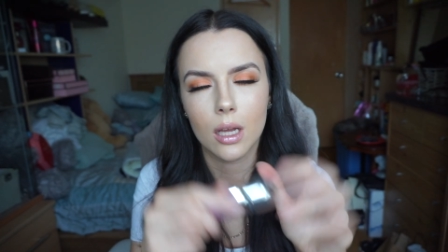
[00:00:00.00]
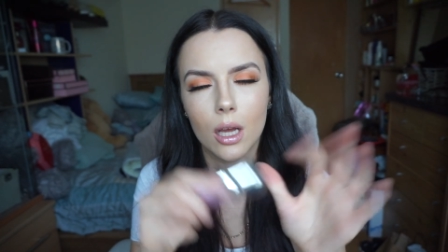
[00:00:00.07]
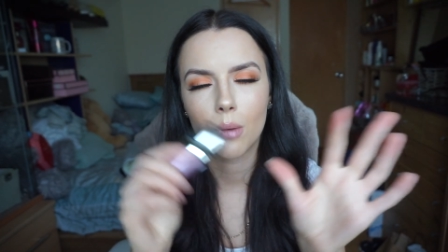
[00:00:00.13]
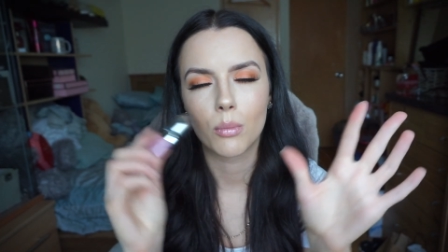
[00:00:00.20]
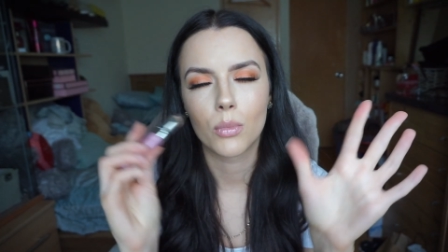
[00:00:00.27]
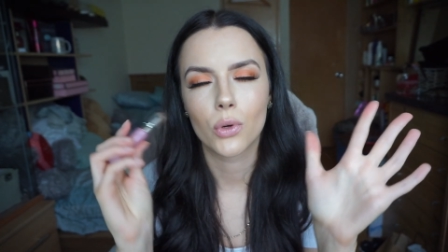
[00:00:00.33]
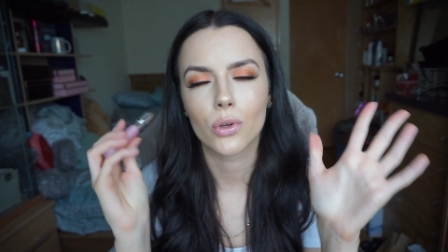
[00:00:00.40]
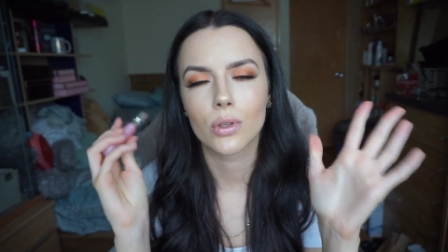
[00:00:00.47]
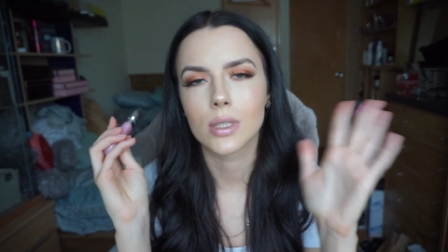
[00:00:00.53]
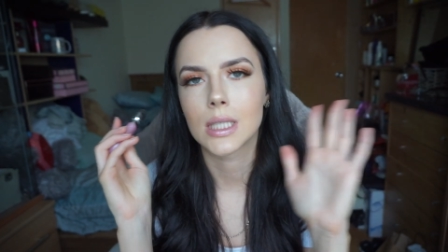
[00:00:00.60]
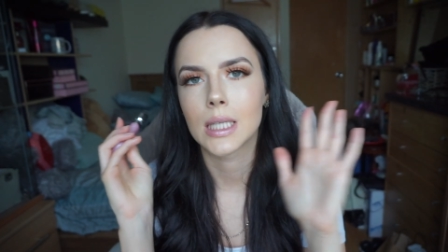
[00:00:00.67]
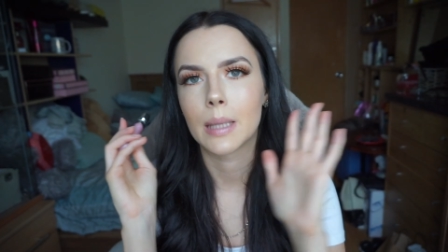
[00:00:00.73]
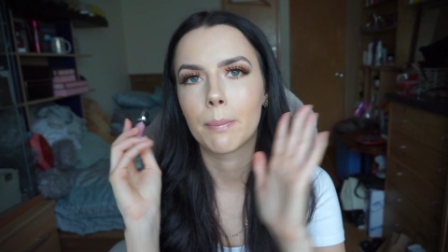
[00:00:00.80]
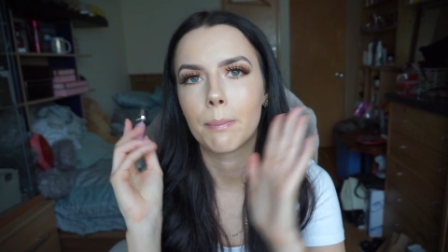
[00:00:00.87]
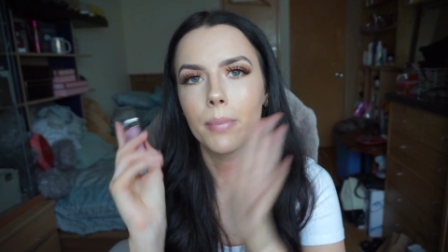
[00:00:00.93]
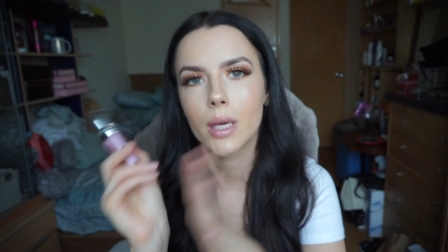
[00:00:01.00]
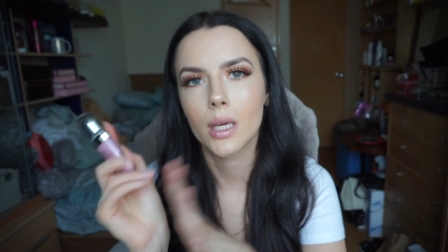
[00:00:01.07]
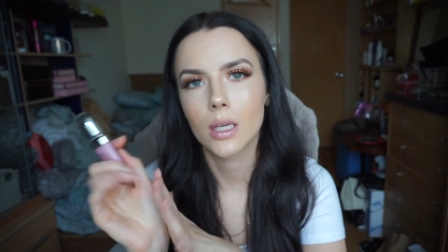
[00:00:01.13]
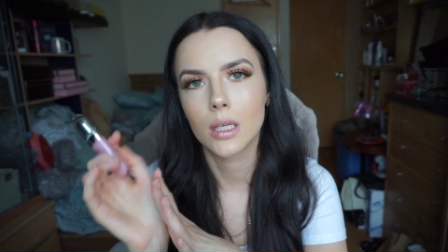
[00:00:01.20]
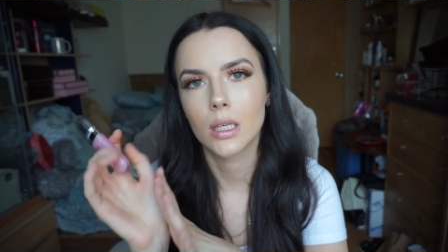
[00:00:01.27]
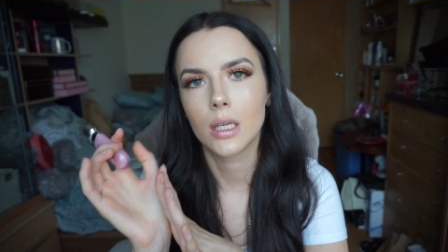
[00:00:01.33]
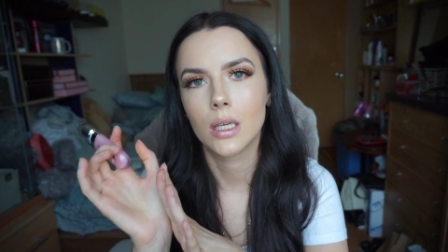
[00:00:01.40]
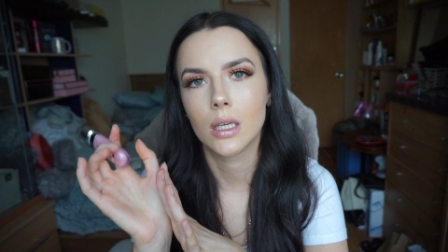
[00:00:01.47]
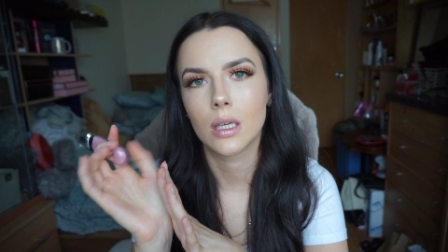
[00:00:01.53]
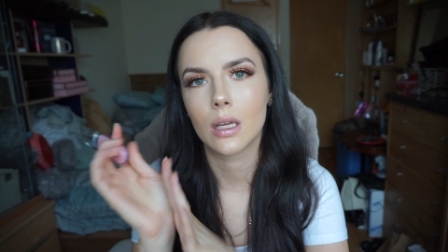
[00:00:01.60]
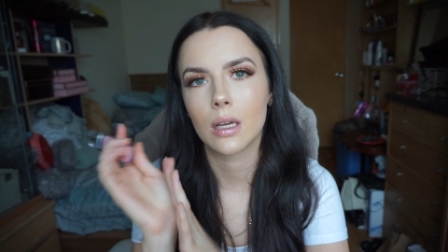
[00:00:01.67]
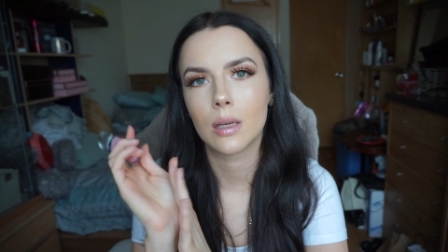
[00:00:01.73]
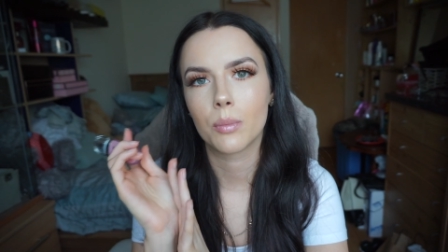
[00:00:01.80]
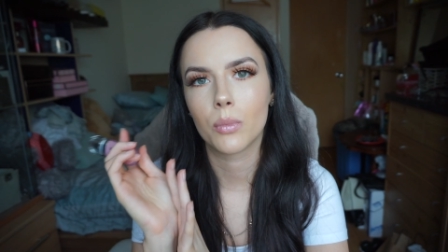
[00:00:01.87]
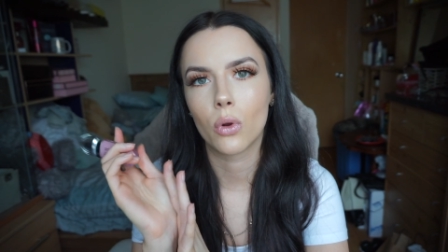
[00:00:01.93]
I'm more into the pinky
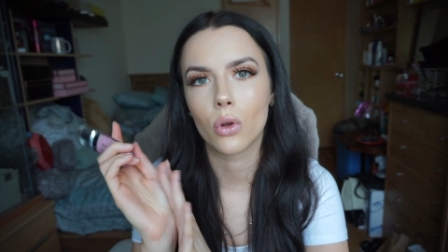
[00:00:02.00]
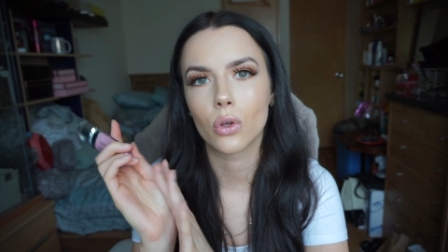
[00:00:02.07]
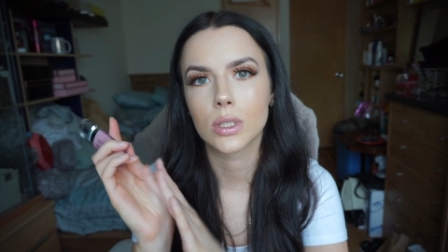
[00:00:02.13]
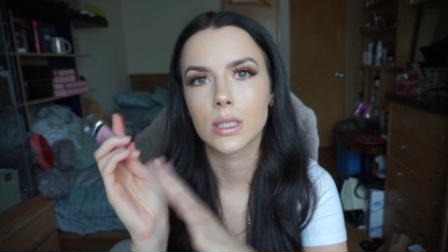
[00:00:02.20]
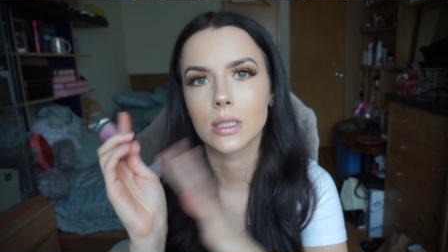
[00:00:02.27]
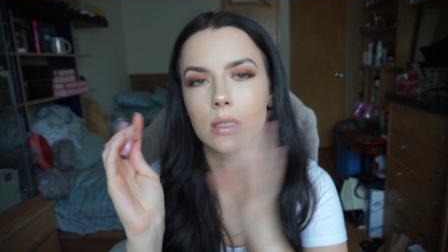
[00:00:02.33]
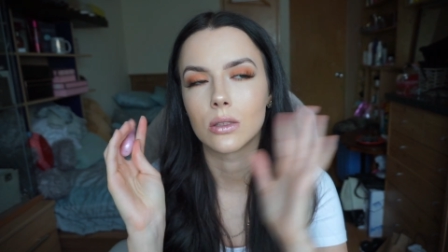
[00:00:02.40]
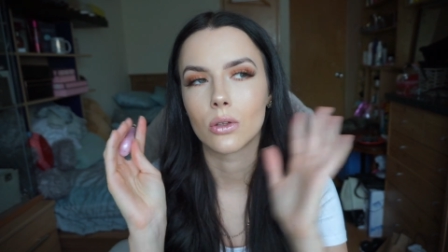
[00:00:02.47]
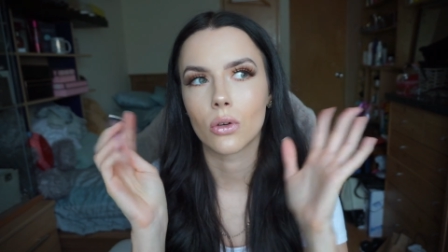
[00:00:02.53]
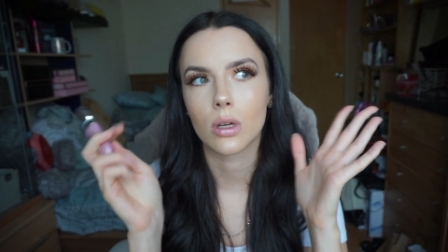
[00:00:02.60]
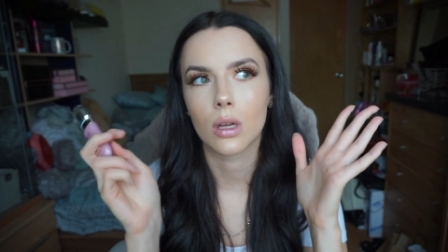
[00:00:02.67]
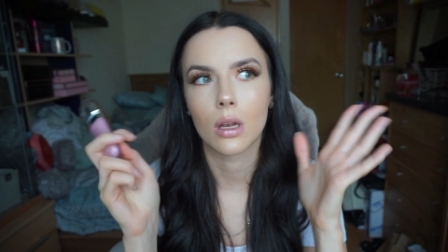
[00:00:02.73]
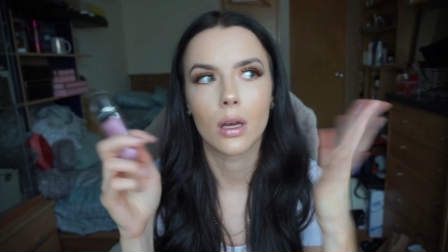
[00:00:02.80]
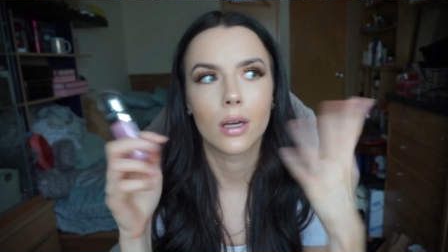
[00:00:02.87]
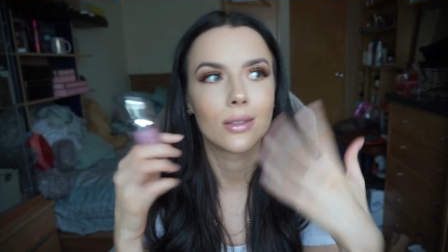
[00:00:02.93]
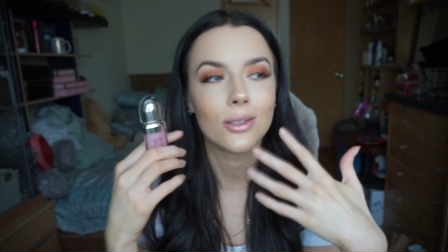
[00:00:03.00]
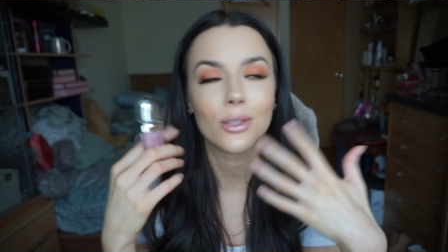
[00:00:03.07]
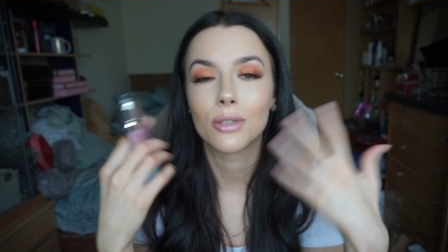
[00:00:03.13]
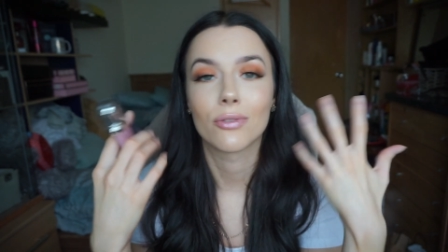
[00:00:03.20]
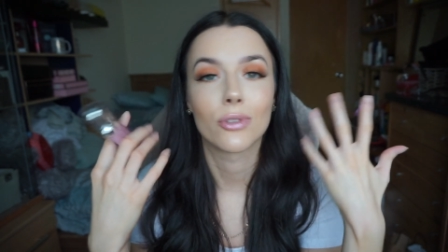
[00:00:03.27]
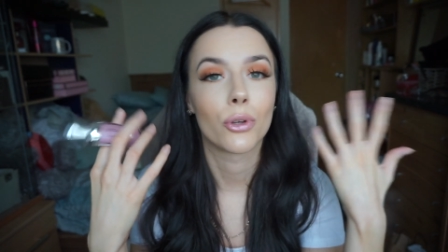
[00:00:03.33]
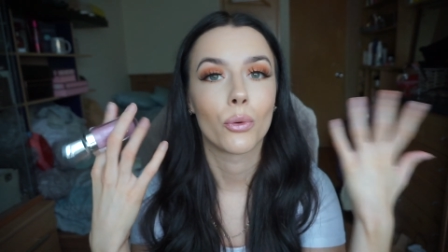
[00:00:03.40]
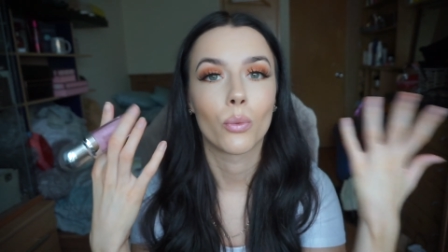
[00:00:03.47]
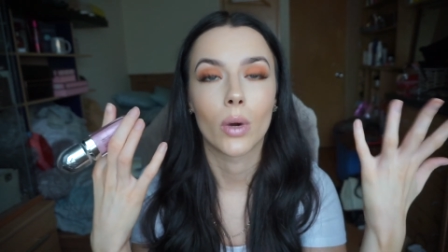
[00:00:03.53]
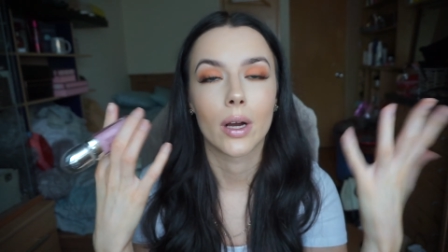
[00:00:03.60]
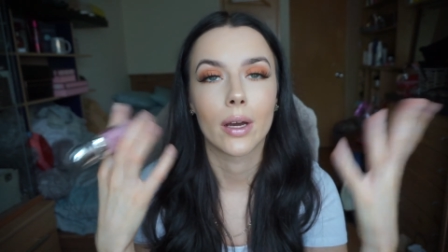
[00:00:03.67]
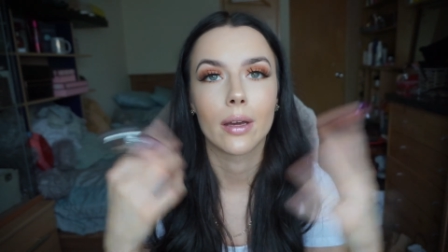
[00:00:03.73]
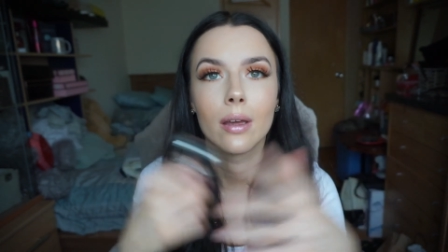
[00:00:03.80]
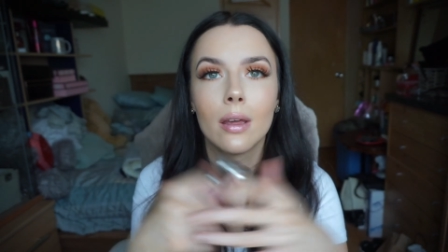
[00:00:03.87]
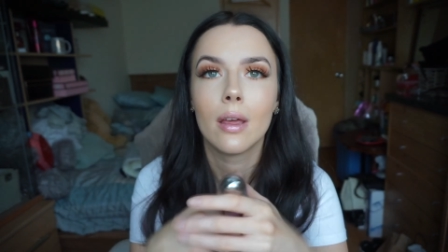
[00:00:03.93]
lip glosses, not gonna lie. I don't even know
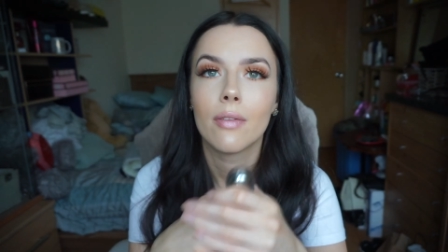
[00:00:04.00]
why.